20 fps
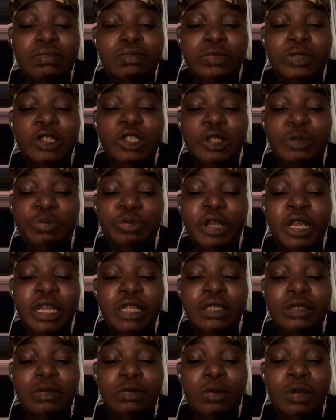just
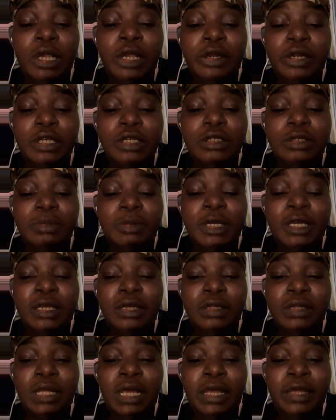spread the awareness,
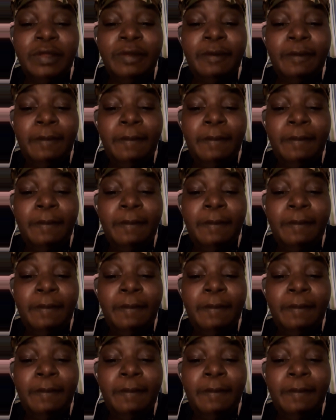man. Like,